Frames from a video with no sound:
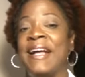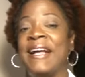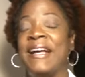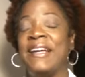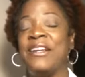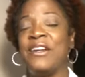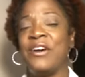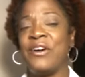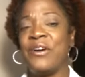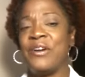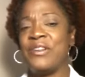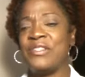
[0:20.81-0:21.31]

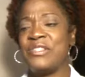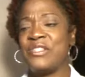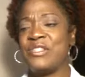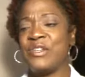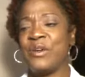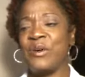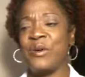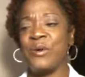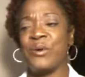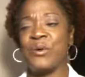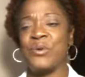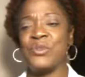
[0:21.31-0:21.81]
and
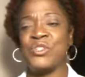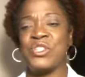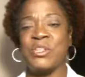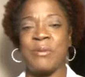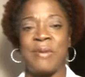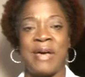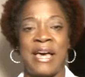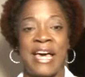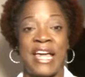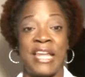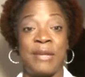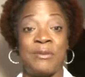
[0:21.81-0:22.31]
also
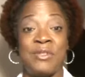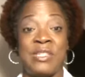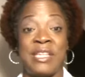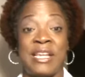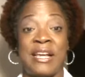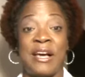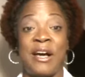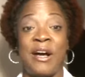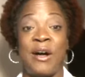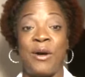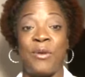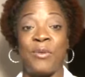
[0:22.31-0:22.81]
some items
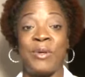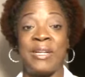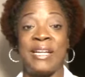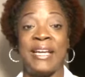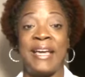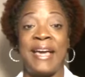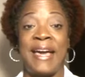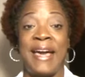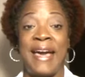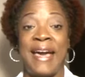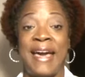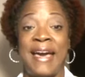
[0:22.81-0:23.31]
that I
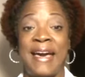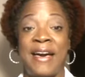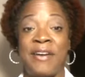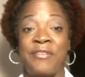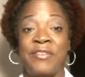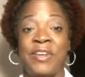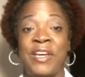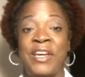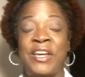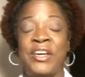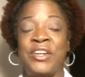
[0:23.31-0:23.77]
already have